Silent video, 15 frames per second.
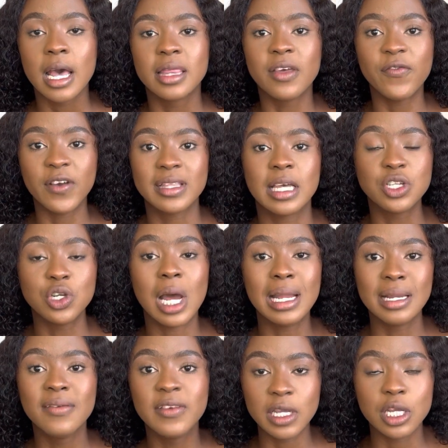the fact that you are
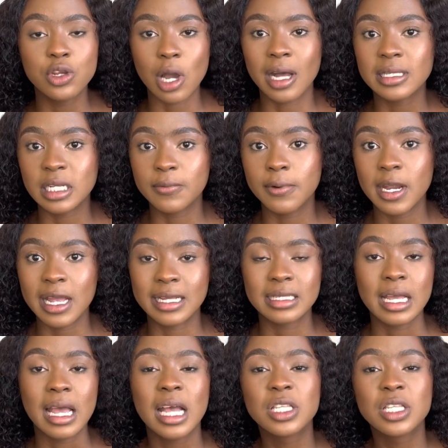living in your answered prayers.